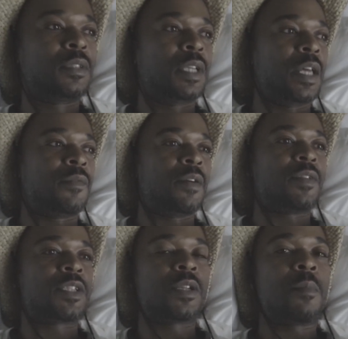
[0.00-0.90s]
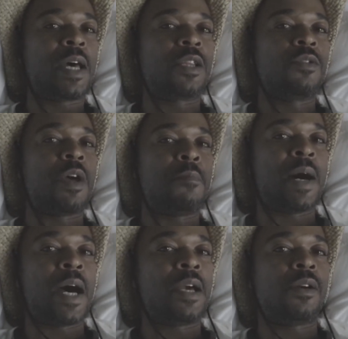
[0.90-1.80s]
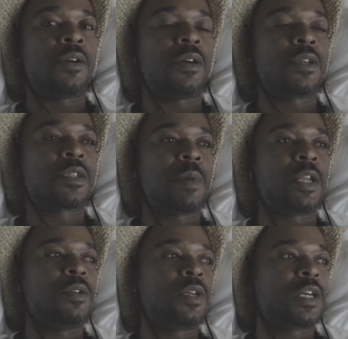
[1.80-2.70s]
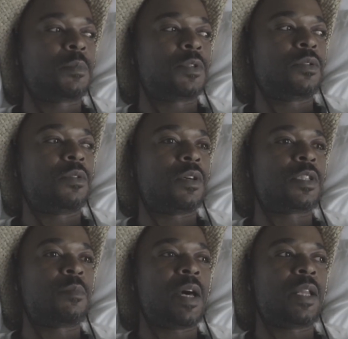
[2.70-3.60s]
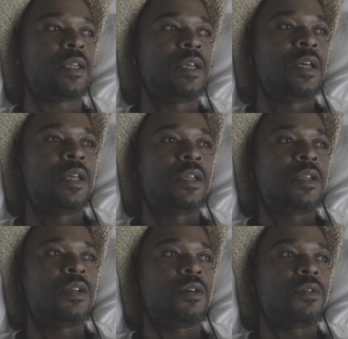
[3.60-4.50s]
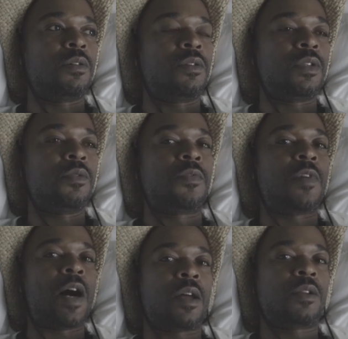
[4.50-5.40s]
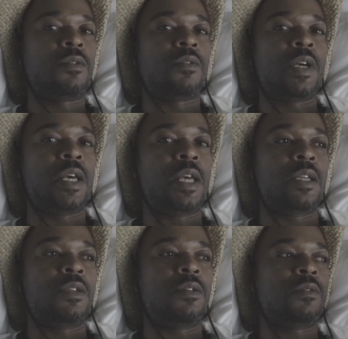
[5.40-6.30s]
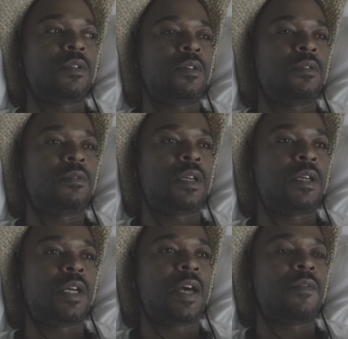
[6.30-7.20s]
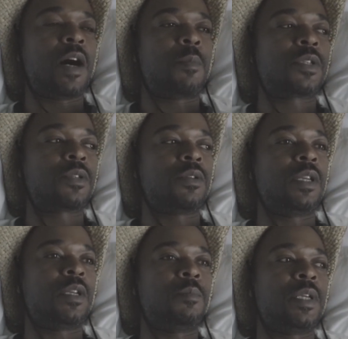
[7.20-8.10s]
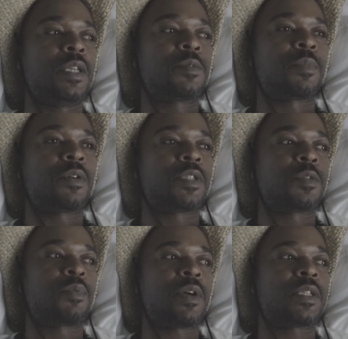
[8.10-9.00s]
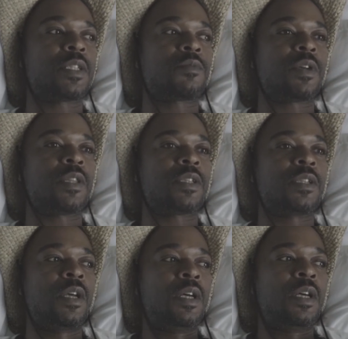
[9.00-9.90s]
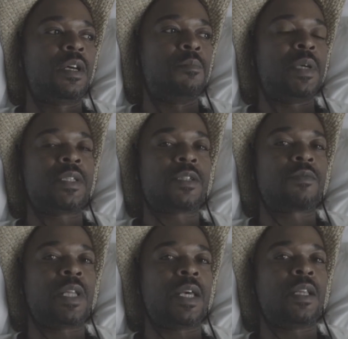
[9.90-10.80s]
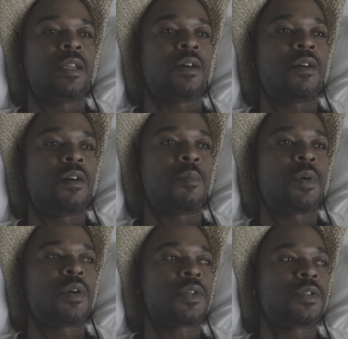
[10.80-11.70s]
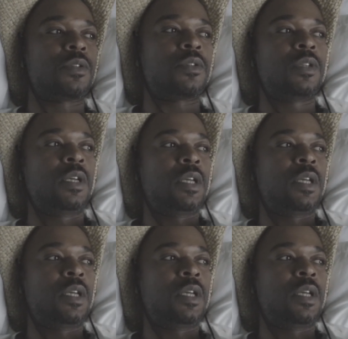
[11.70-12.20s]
it's somebody you admire or somebody you look up to or somebody, you know, you follow, and you have an opportunity to be in this person's presence, whether it's business related or personal.